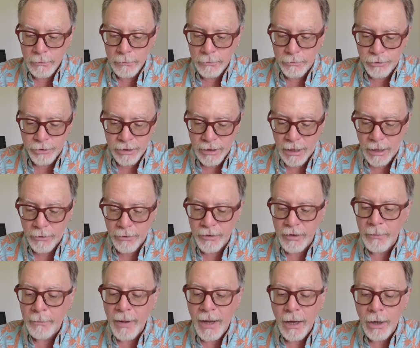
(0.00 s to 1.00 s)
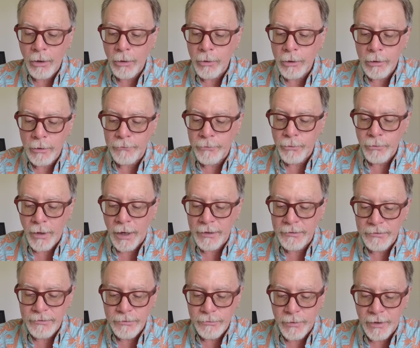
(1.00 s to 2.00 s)
to share in the power of
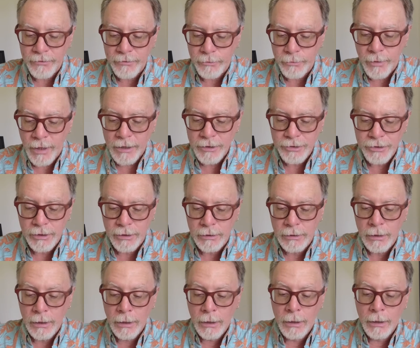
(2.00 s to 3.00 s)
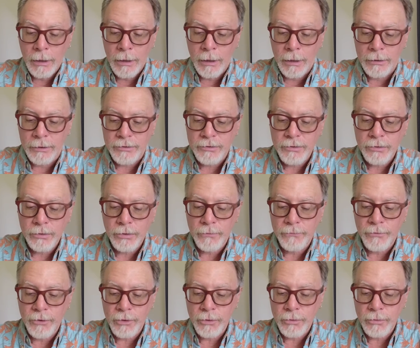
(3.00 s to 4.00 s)
Christ's resurrection and to
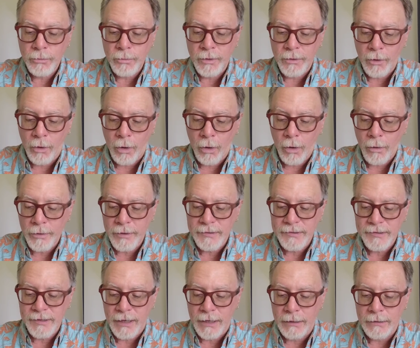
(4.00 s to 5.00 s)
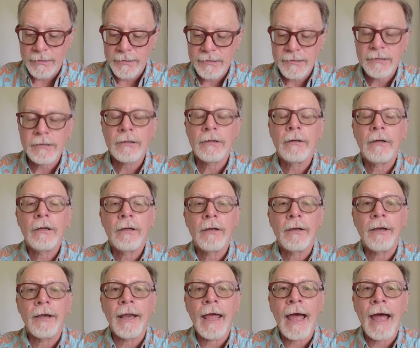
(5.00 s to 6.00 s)
serve you with all the saints
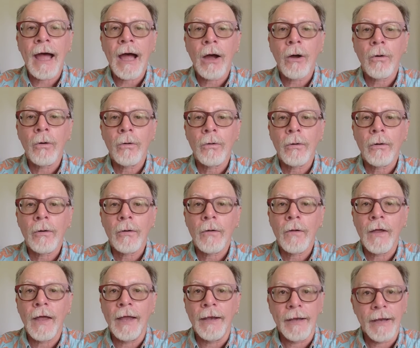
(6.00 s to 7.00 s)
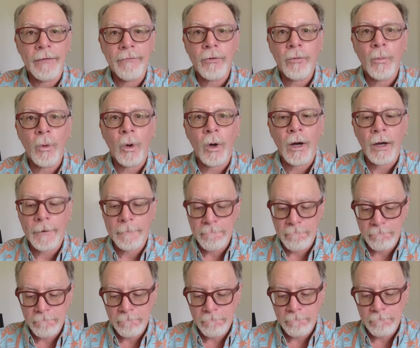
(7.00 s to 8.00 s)
now and evermore.
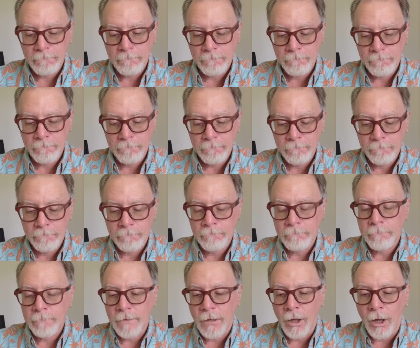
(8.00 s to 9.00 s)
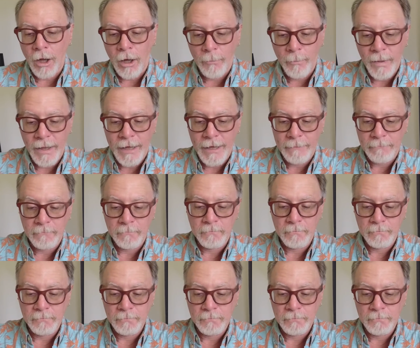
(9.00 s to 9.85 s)
Amen.